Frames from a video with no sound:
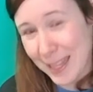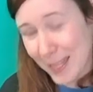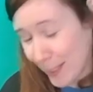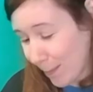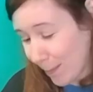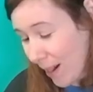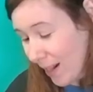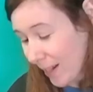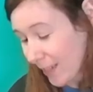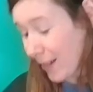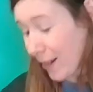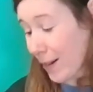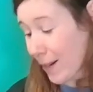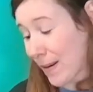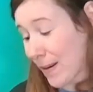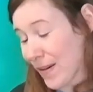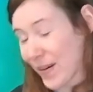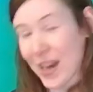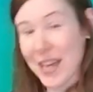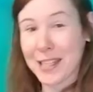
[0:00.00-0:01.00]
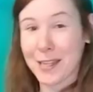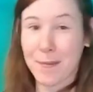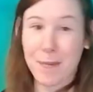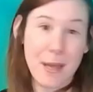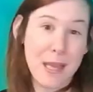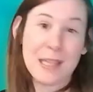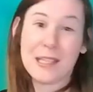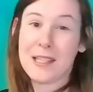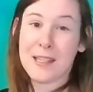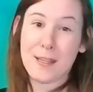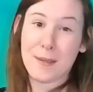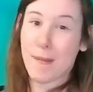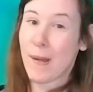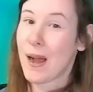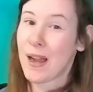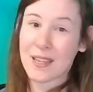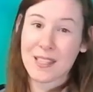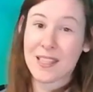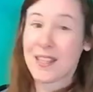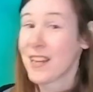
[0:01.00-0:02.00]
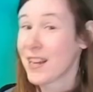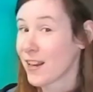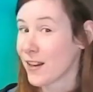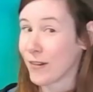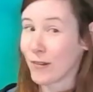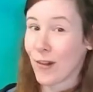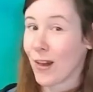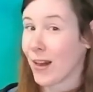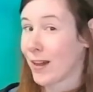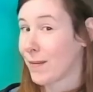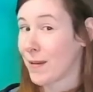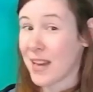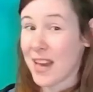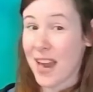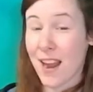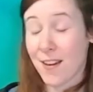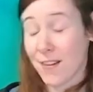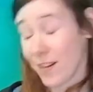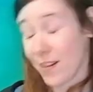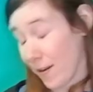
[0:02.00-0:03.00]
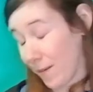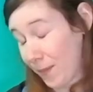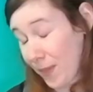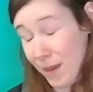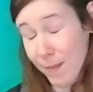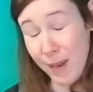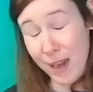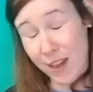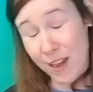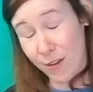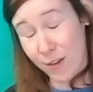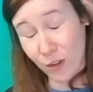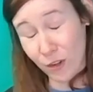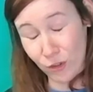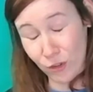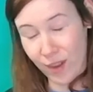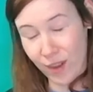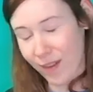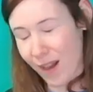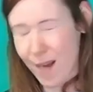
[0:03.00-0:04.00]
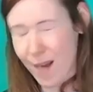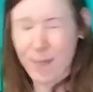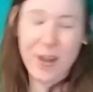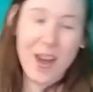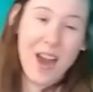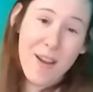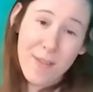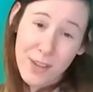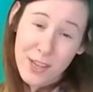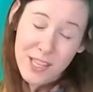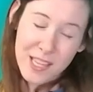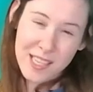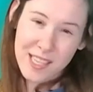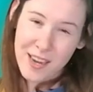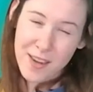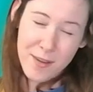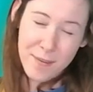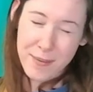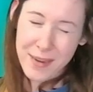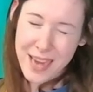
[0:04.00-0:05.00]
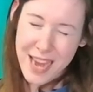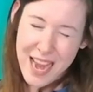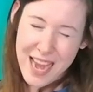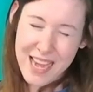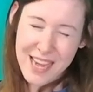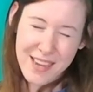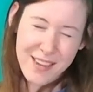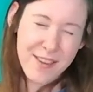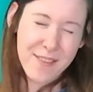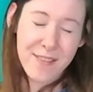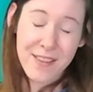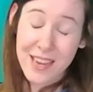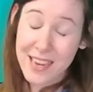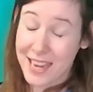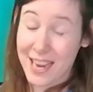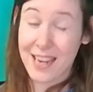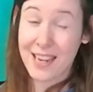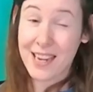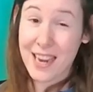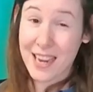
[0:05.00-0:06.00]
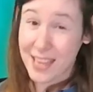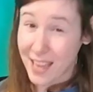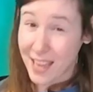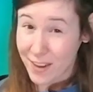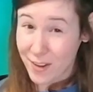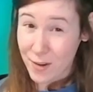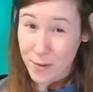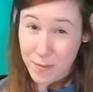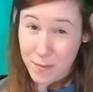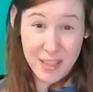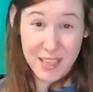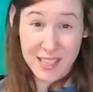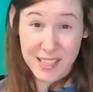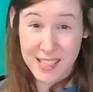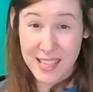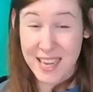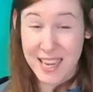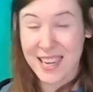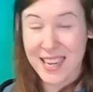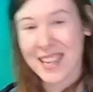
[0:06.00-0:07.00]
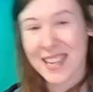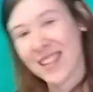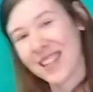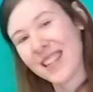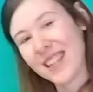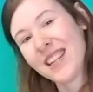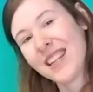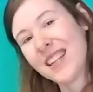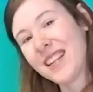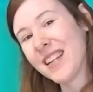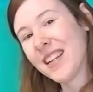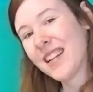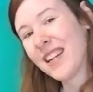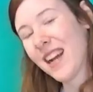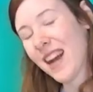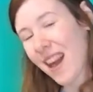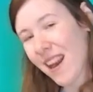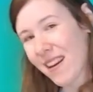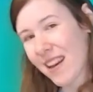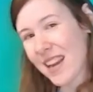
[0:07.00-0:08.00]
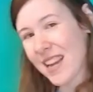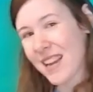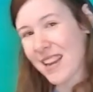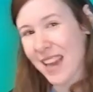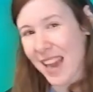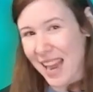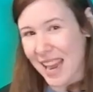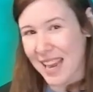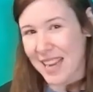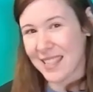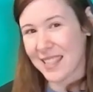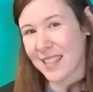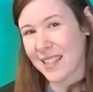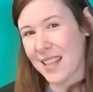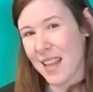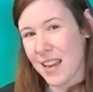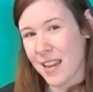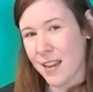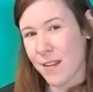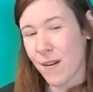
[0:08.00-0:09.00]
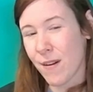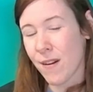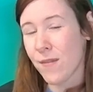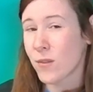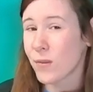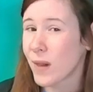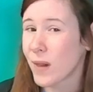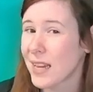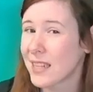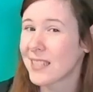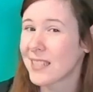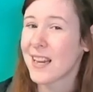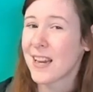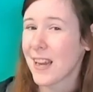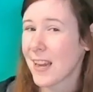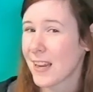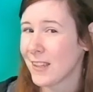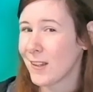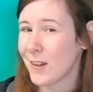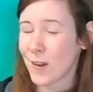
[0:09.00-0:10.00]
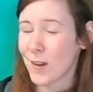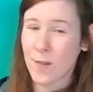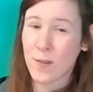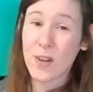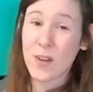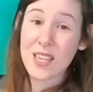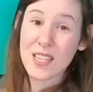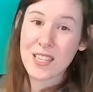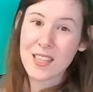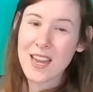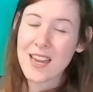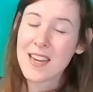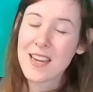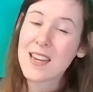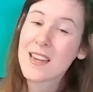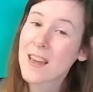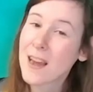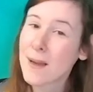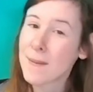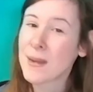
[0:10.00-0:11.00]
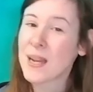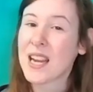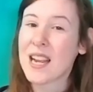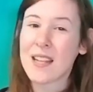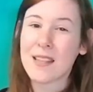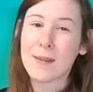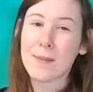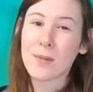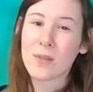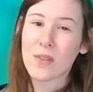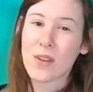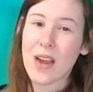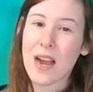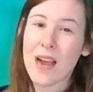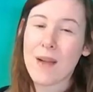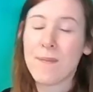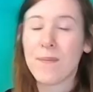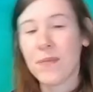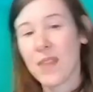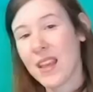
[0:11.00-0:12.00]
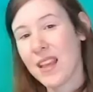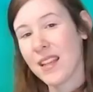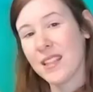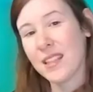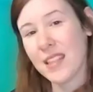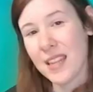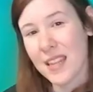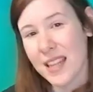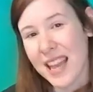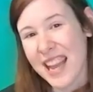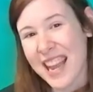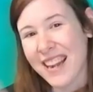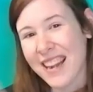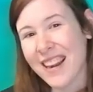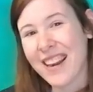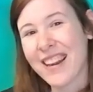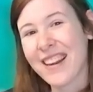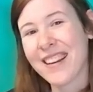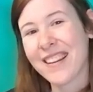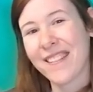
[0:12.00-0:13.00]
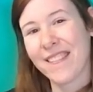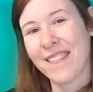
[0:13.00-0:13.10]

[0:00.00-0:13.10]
this box. There could be razor blades in this box, and they could have tricked me. I don't know. They might own a shrink wrapper. I really doubt it. But hey, you know, again, I gotta open this thing. All right, you guys. Thank you all for watching, and do not forget to like, comment, and subscribe. See you later.